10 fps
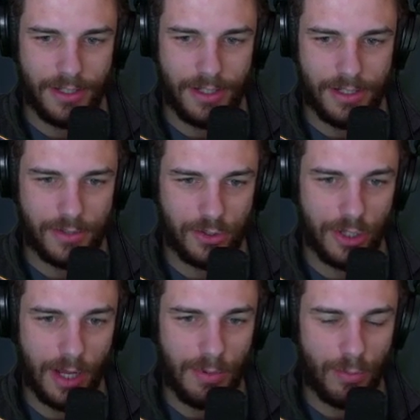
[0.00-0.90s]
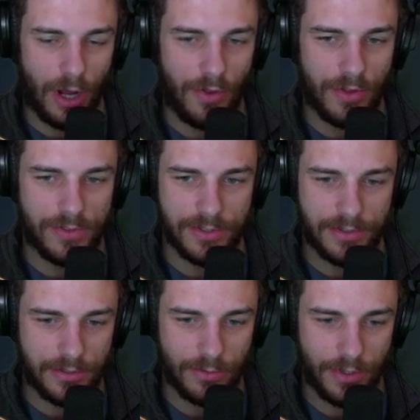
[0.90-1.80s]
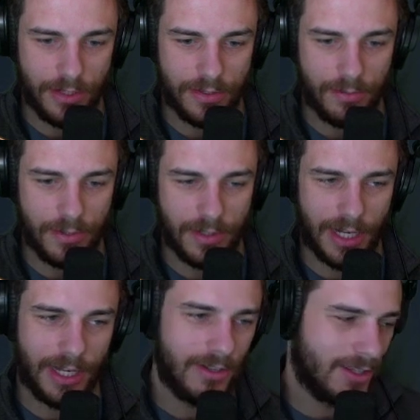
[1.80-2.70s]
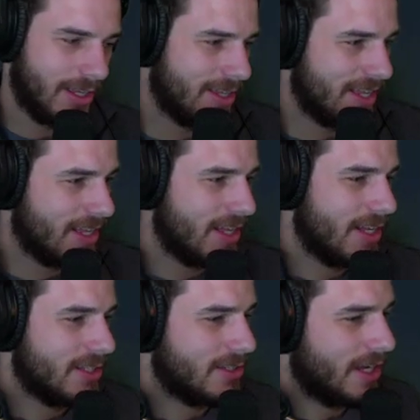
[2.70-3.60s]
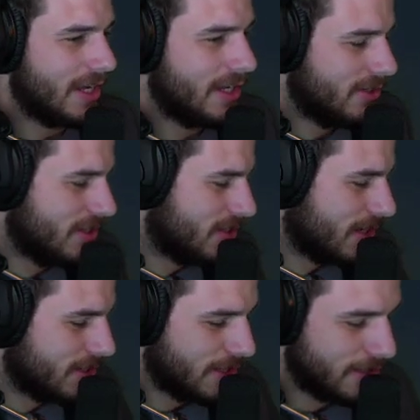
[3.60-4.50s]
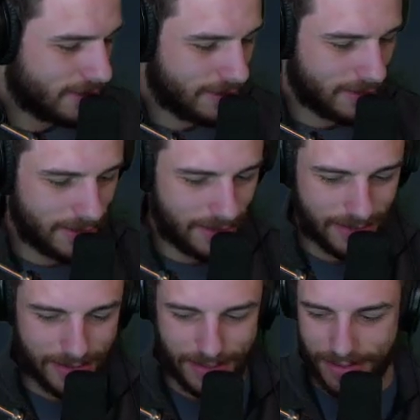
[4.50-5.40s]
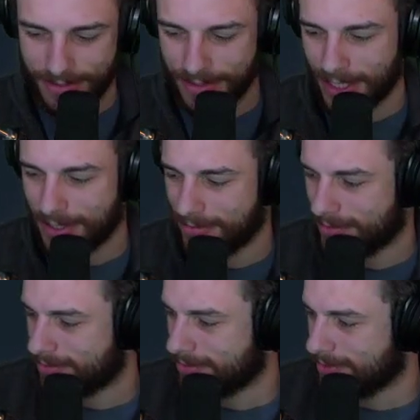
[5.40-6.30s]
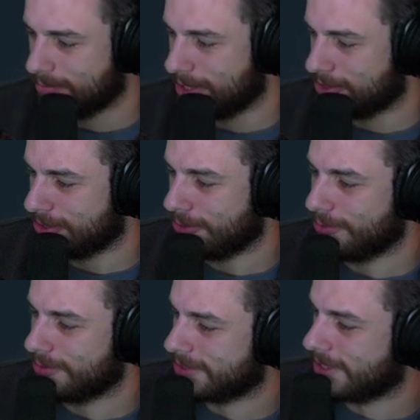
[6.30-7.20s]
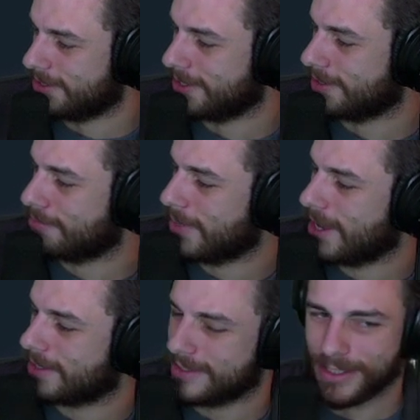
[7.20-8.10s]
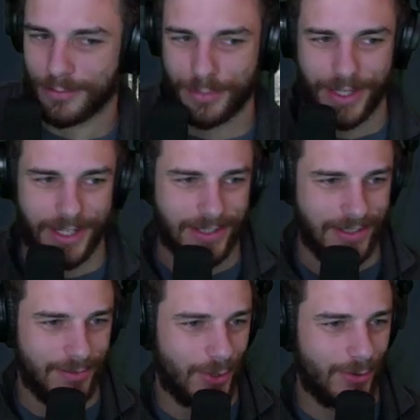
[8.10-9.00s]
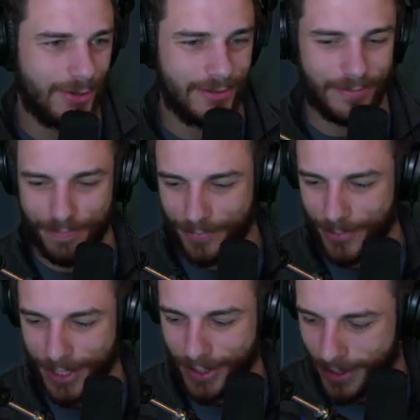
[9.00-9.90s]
should I be proud that 6 E's are related to me? And I know, so I know this like channel is kind of, my show is kind of like a maxi complain board, right?